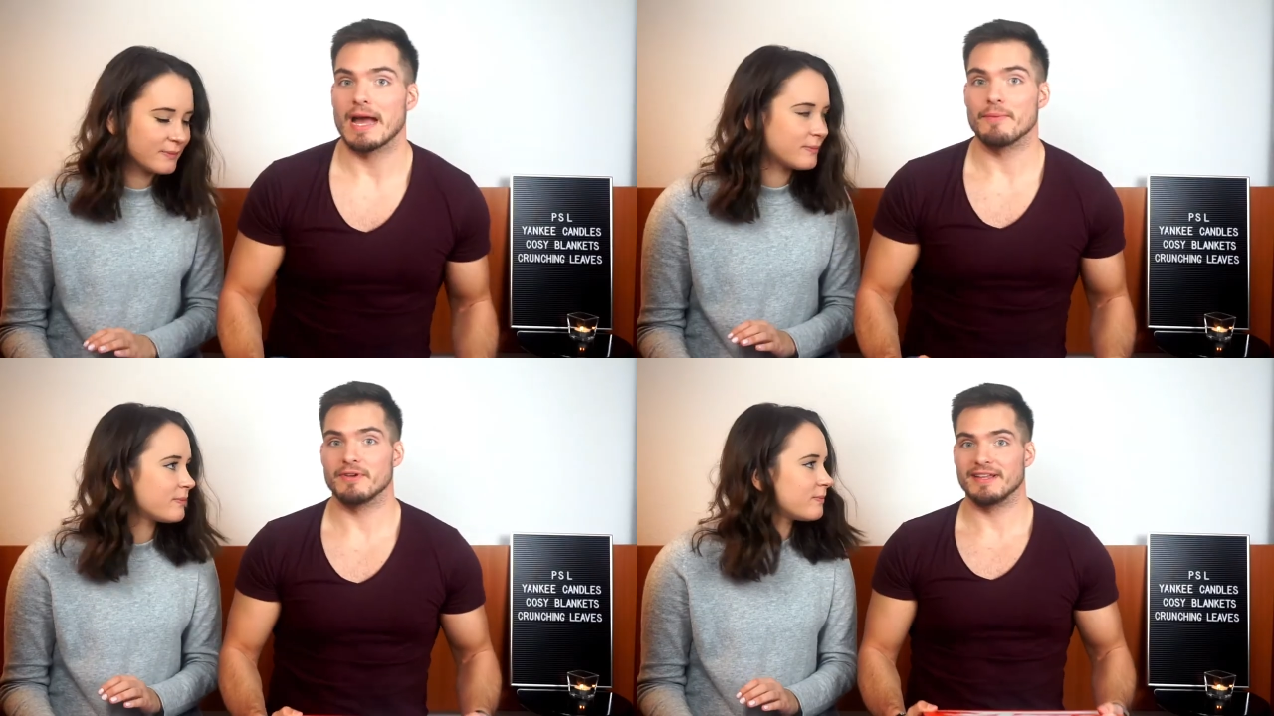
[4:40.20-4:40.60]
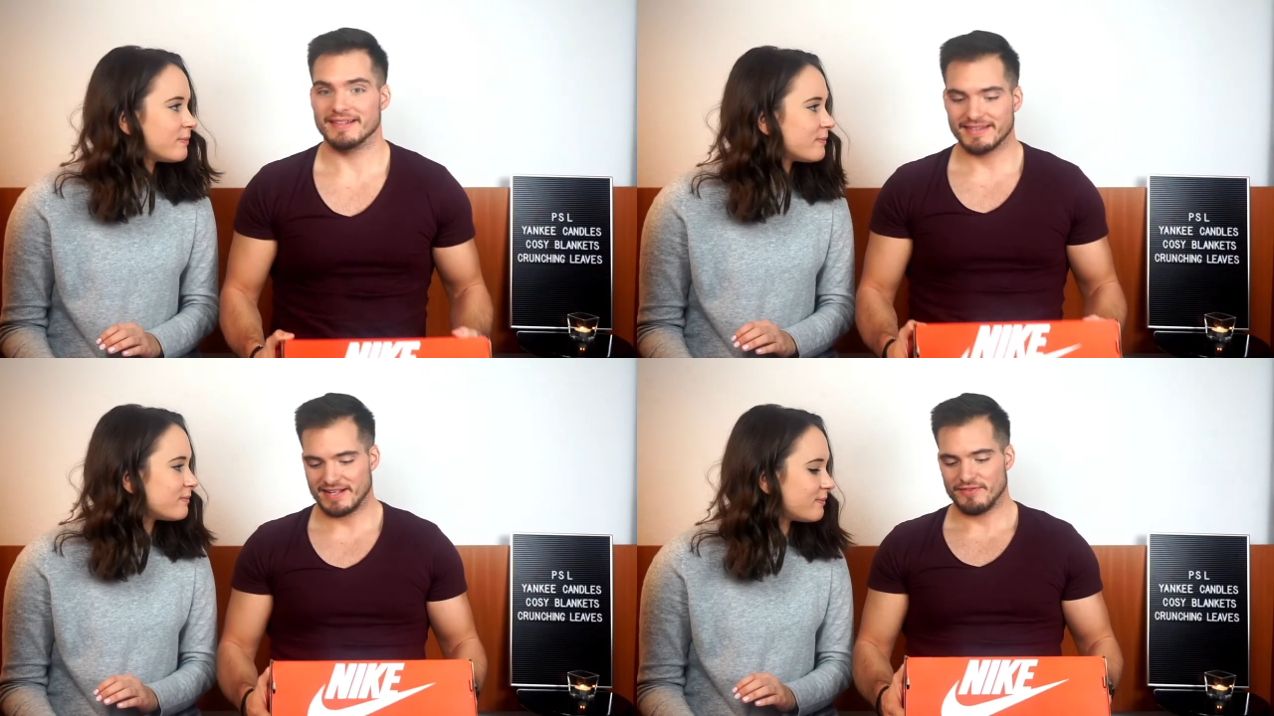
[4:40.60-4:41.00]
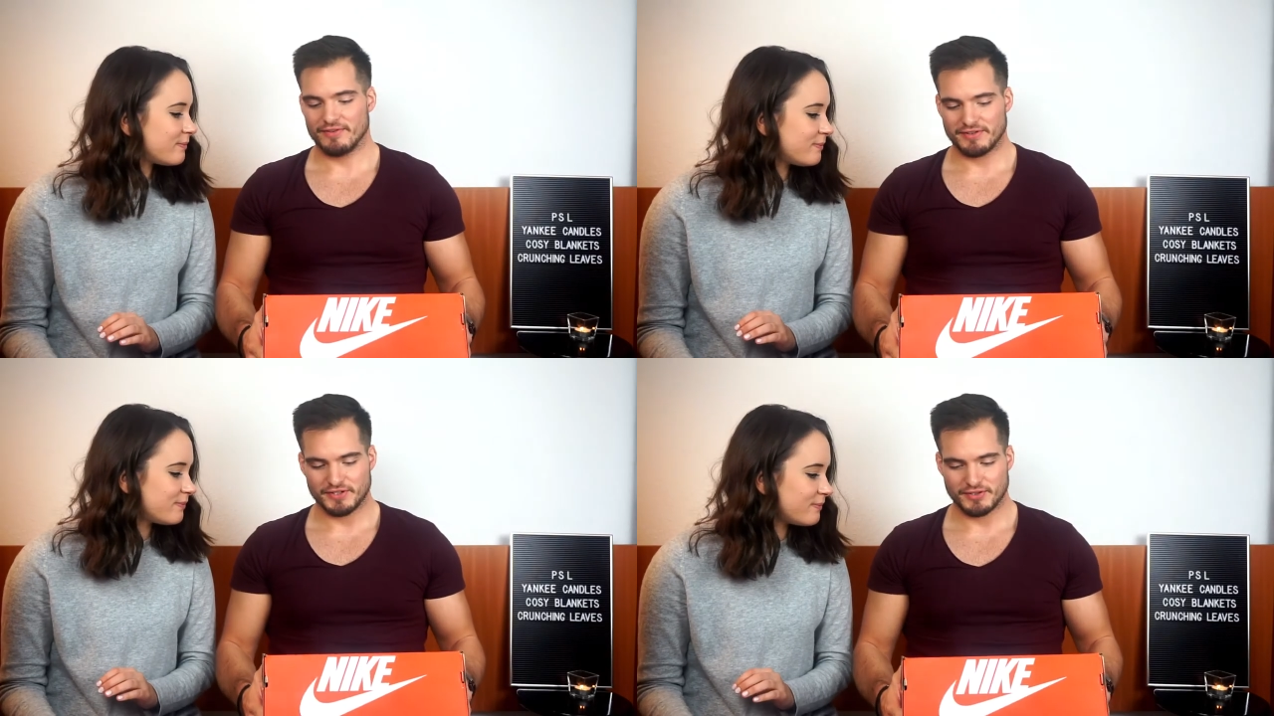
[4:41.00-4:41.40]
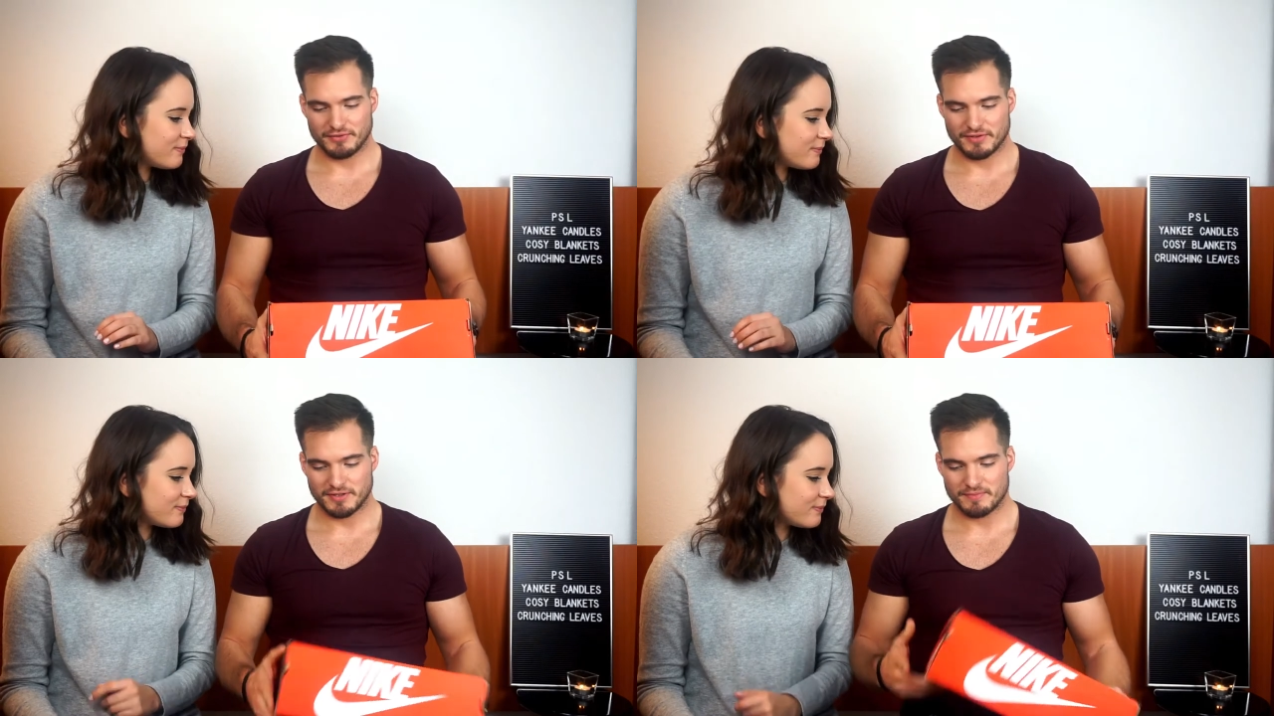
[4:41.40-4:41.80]
Speaker 1: I'm really excited for the
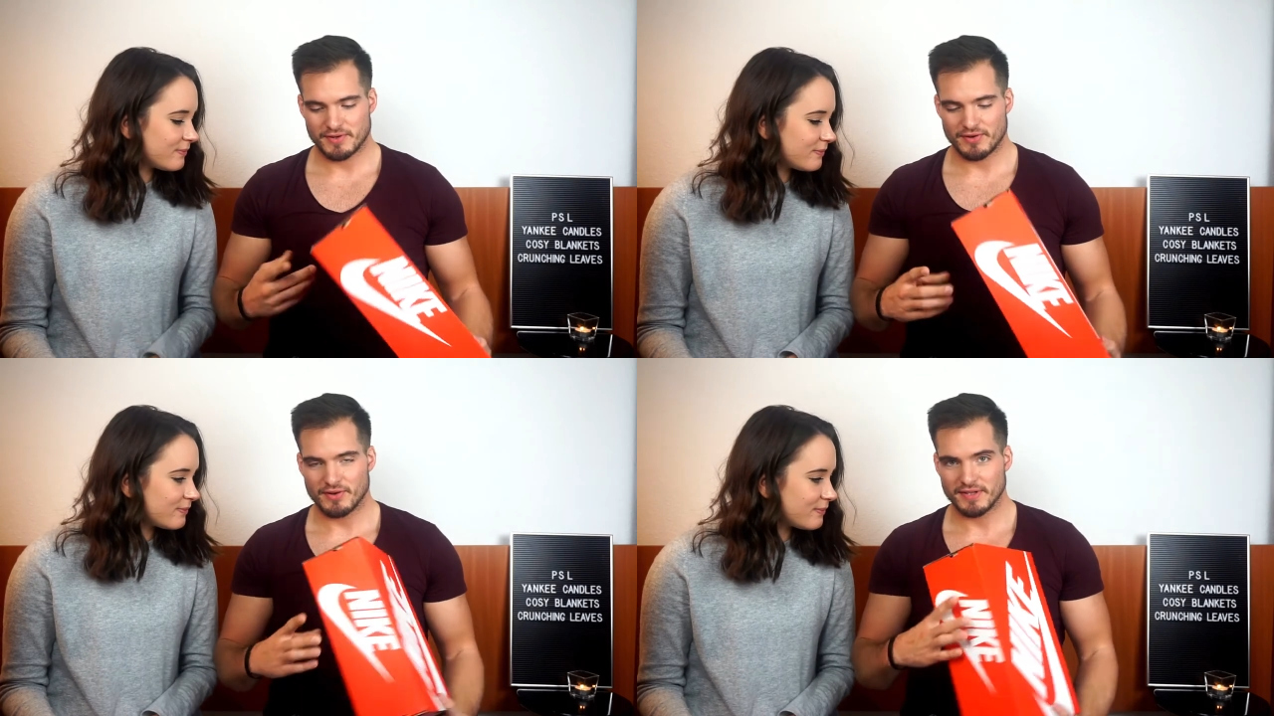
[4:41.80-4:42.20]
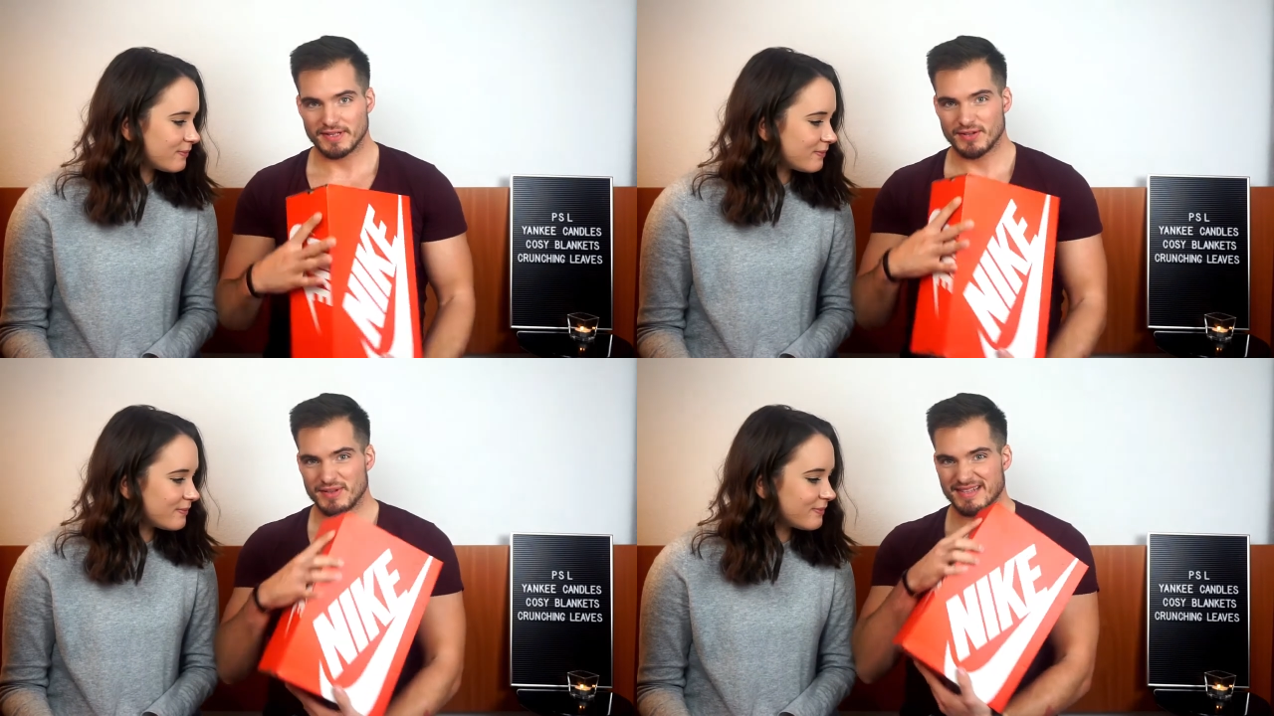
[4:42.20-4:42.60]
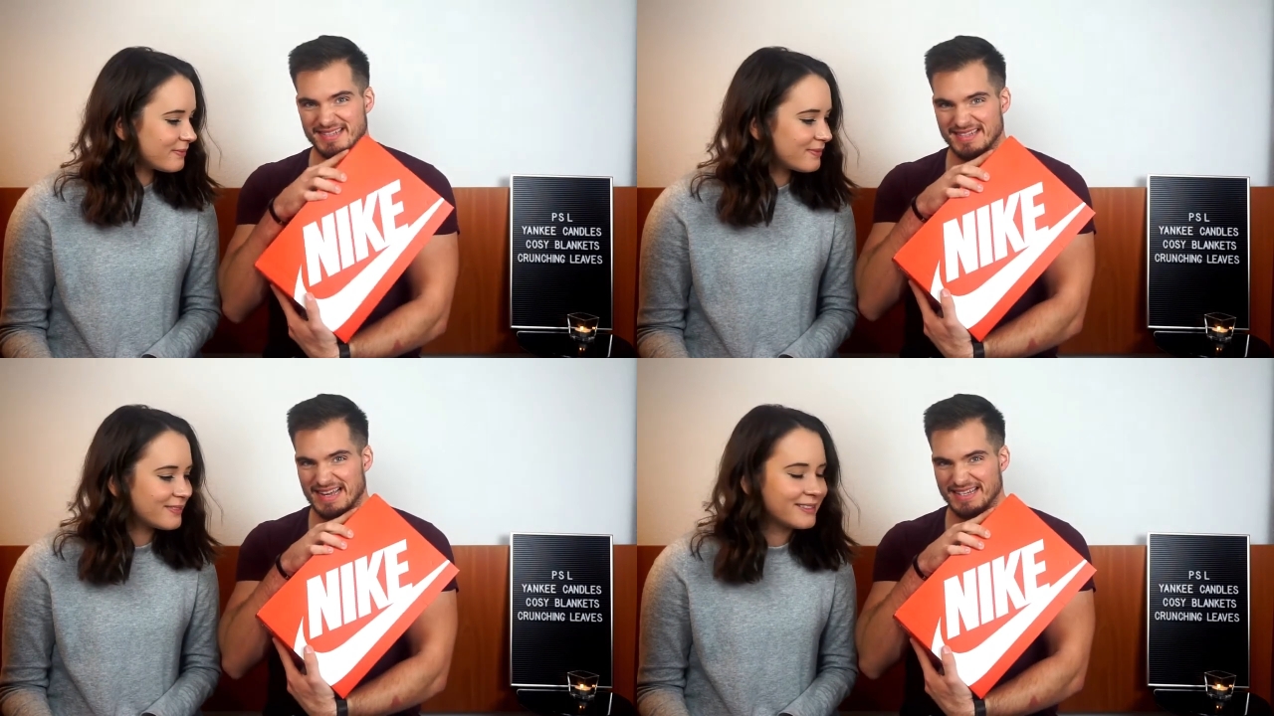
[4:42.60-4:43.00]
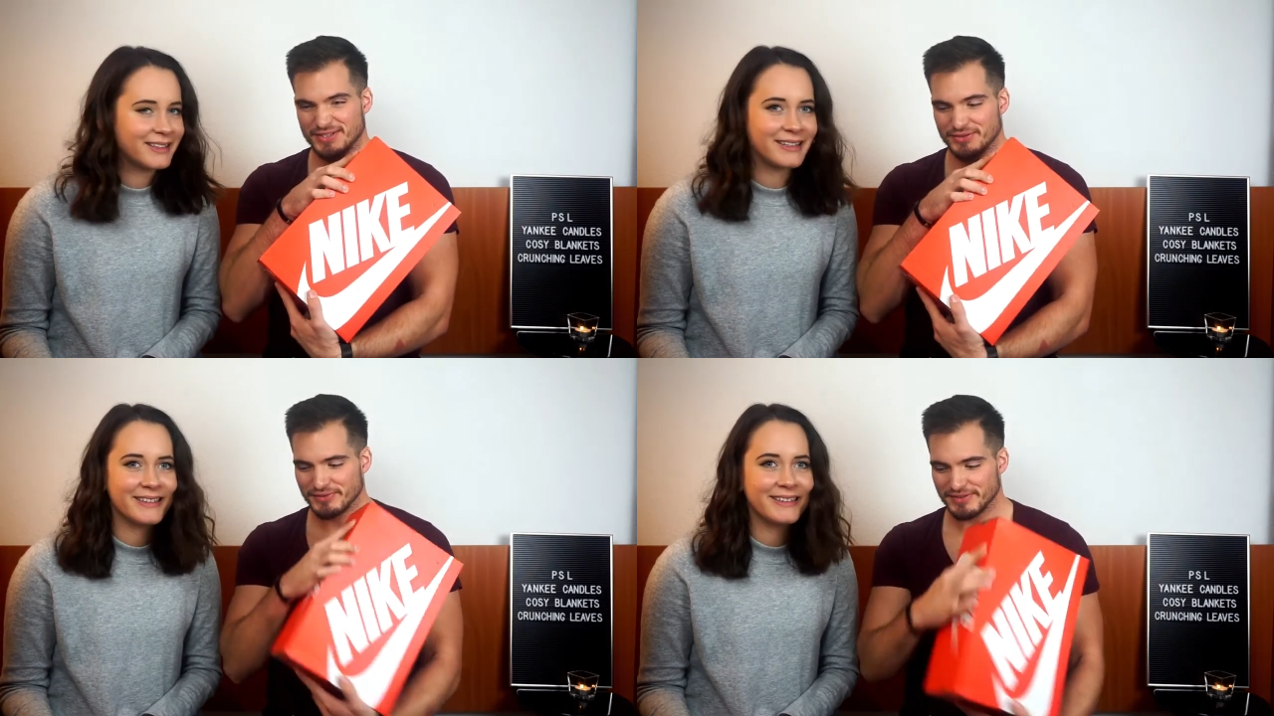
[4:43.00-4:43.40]
shoes, because those are Nike
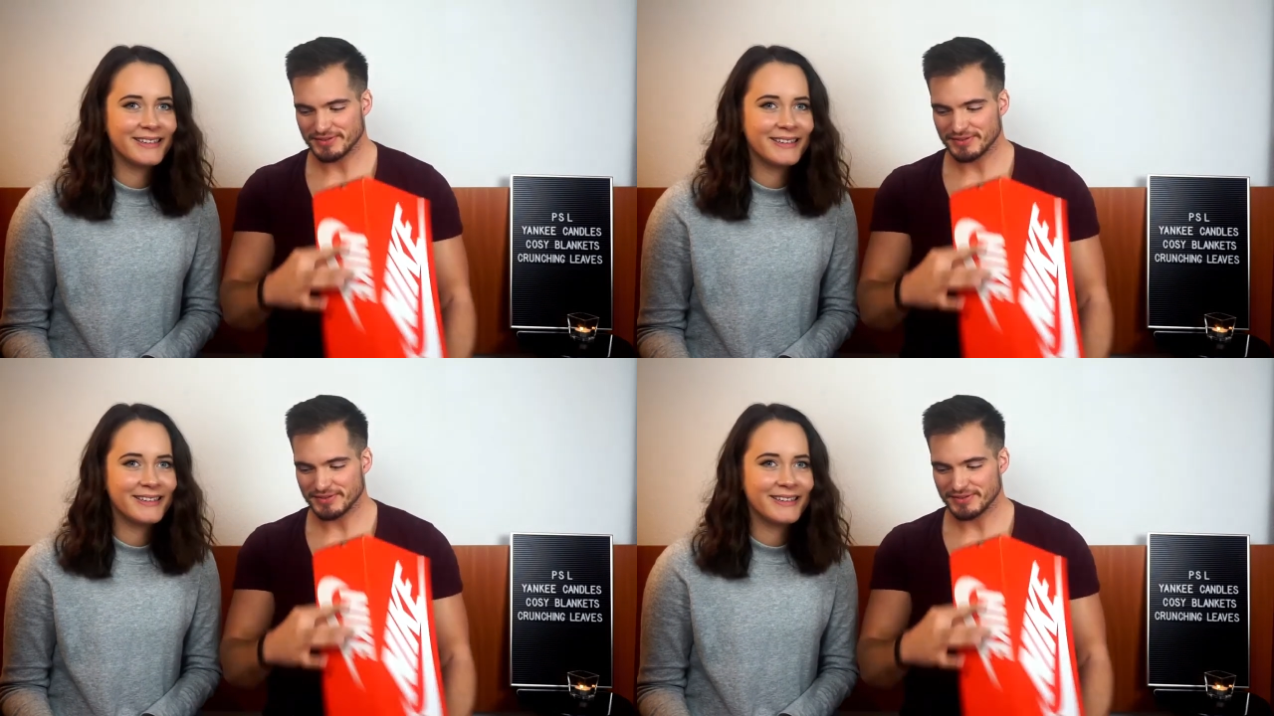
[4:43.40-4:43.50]
shoes.